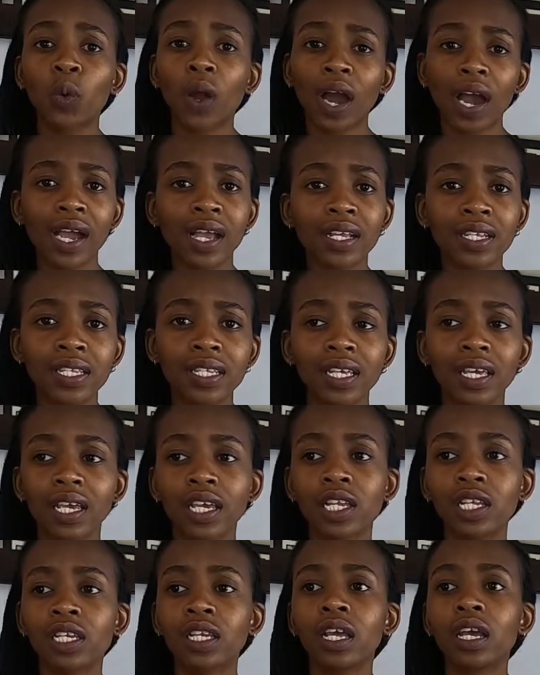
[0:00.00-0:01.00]
wise
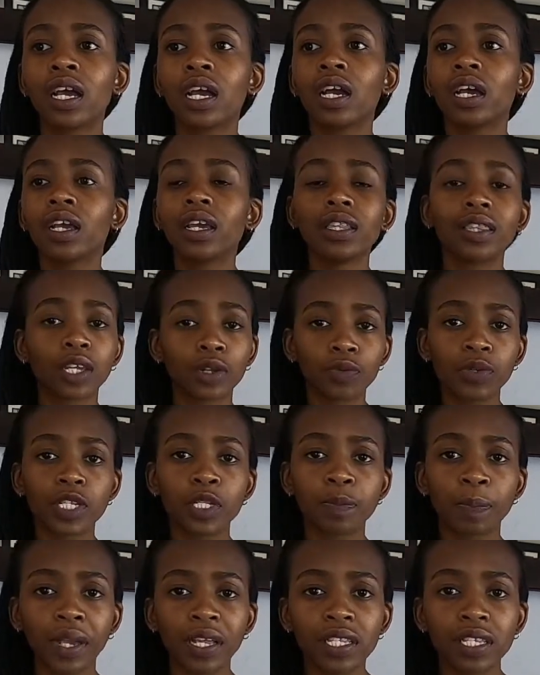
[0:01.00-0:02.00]
in the
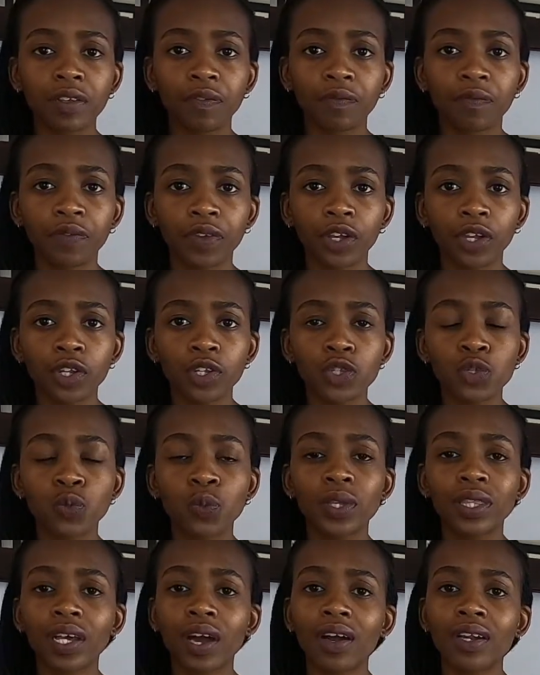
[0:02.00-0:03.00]
respective fields
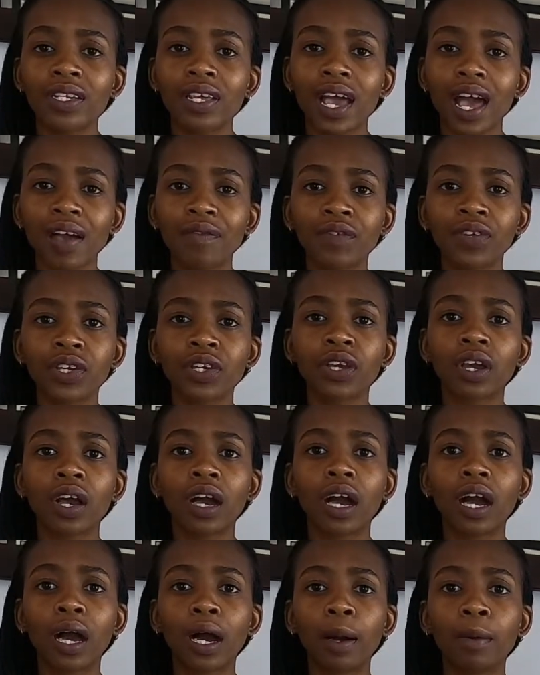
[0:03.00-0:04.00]
without having
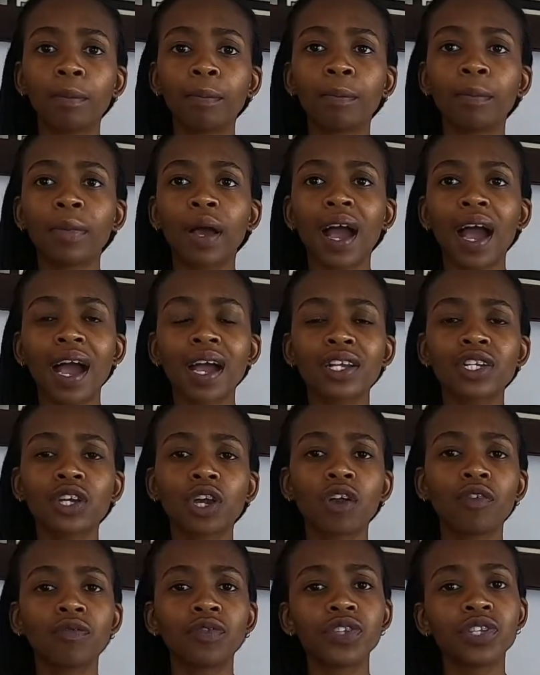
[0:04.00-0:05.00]
had
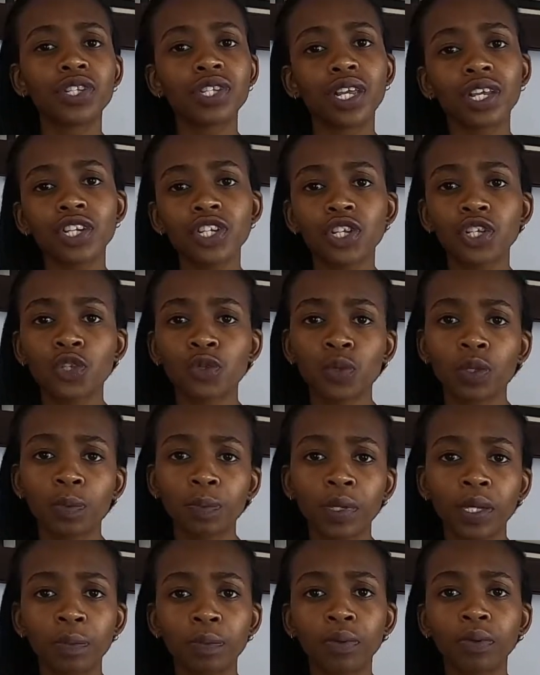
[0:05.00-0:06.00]
conversations
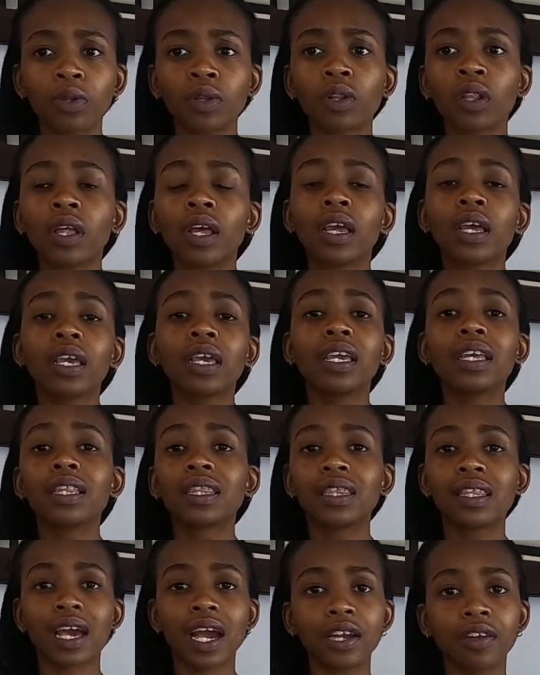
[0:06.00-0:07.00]
with people
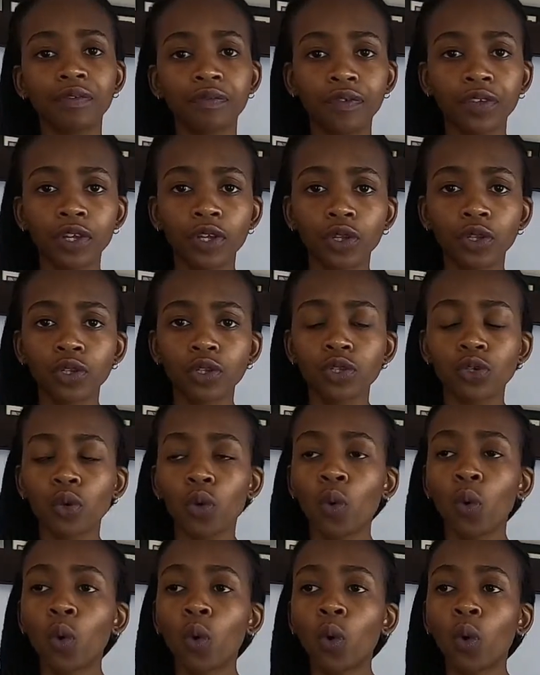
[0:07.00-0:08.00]
in that field,
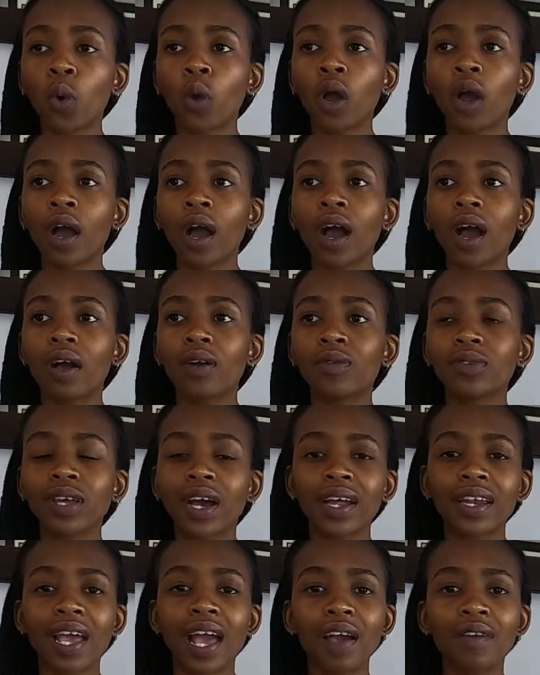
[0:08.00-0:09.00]
or
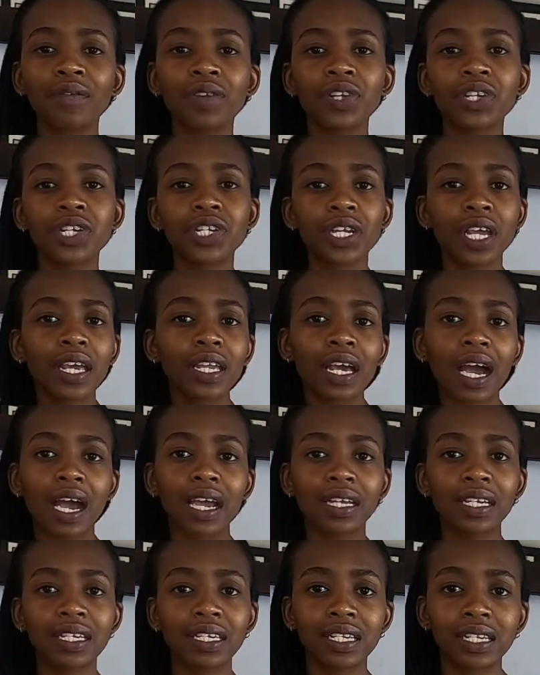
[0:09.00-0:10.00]
without having shared
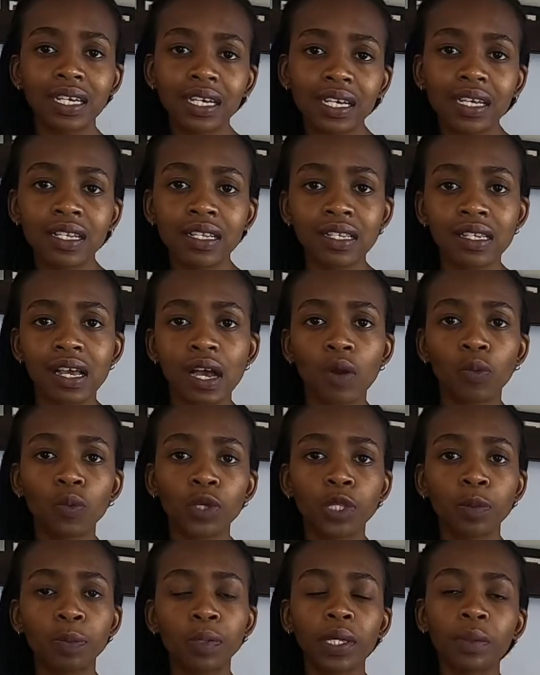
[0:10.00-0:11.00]
ideas
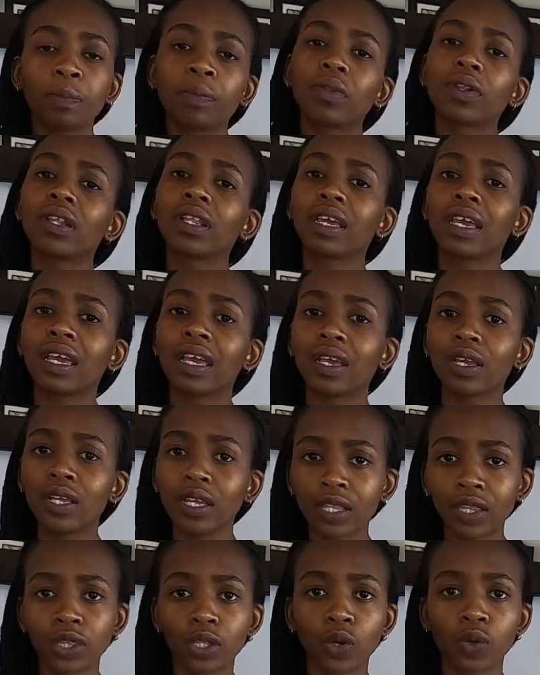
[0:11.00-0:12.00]
with people
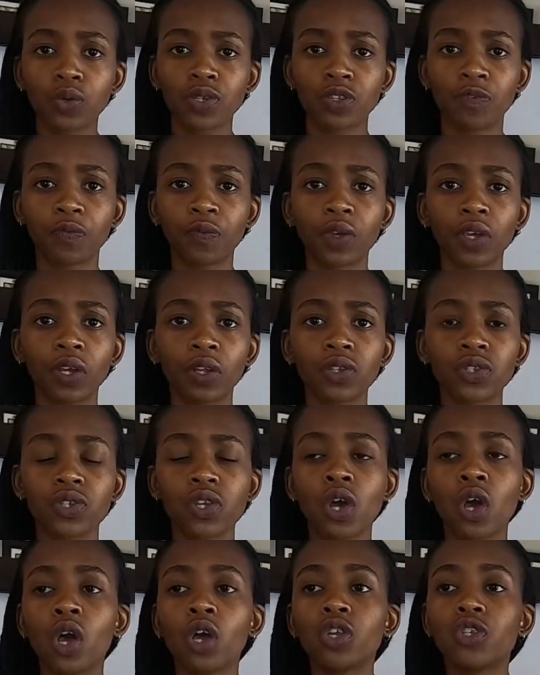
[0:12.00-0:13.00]
in those
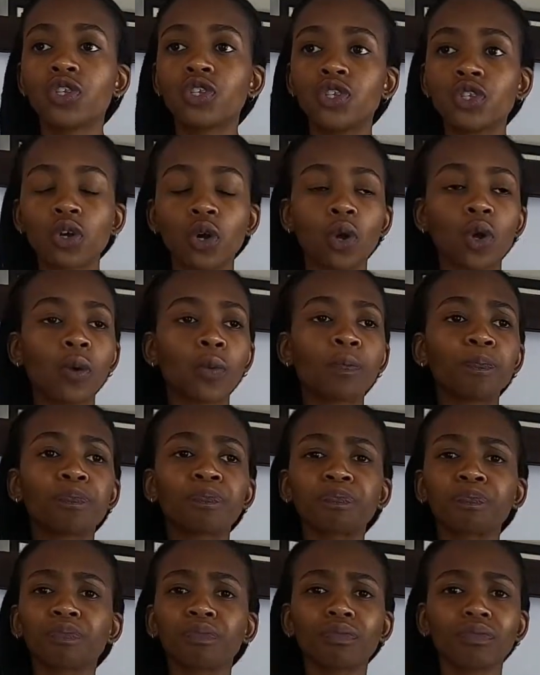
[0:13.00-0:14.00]
fields.
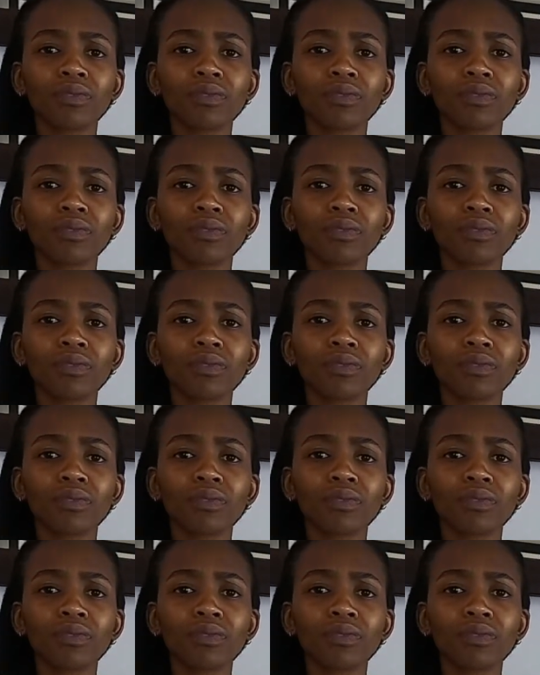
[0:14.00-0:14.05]
So